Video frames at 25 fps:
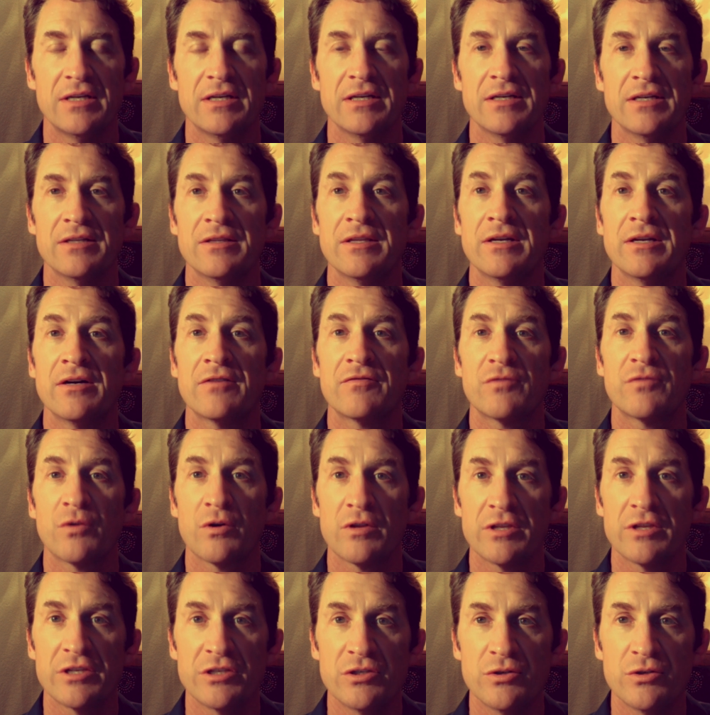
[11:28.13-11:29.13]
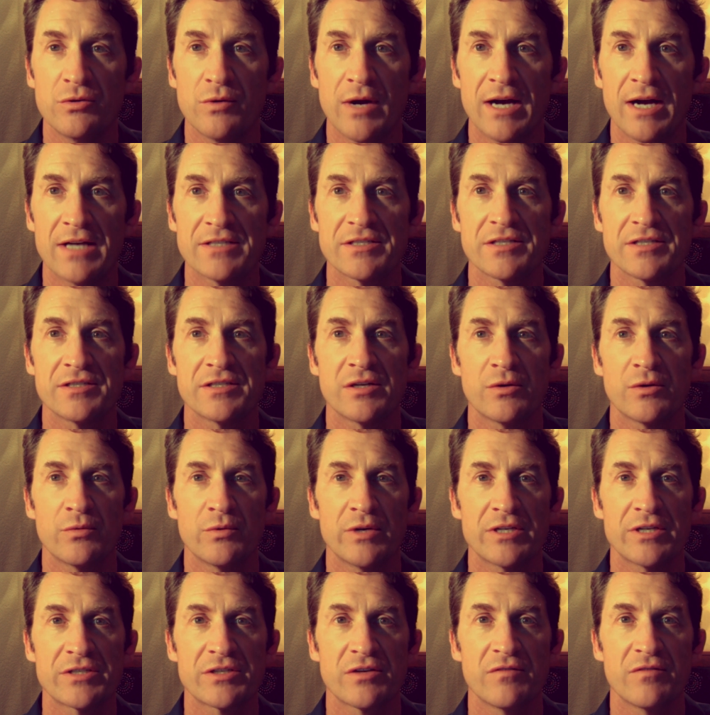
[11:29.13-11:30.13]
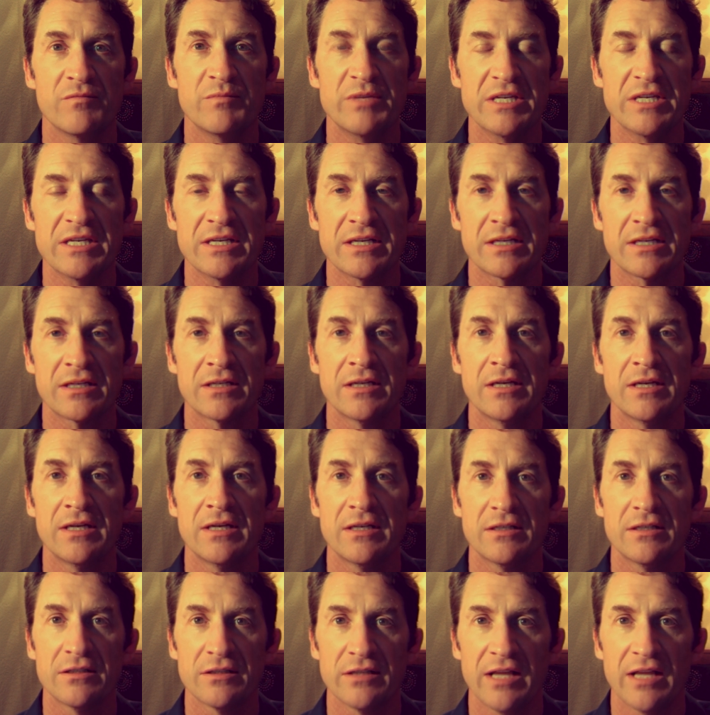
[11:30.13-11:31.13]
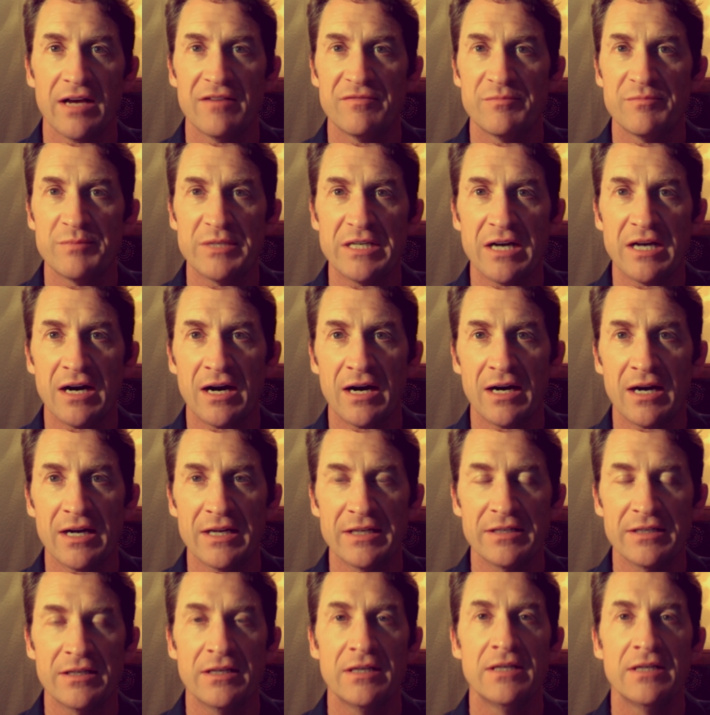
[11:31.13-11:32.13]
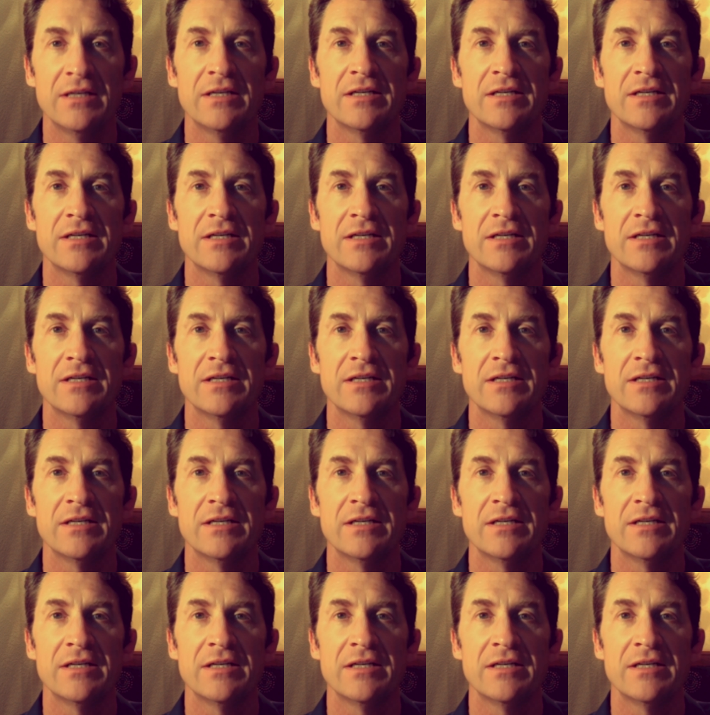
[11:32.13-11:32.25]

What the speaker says: And therefore the US is at risk of being left behind.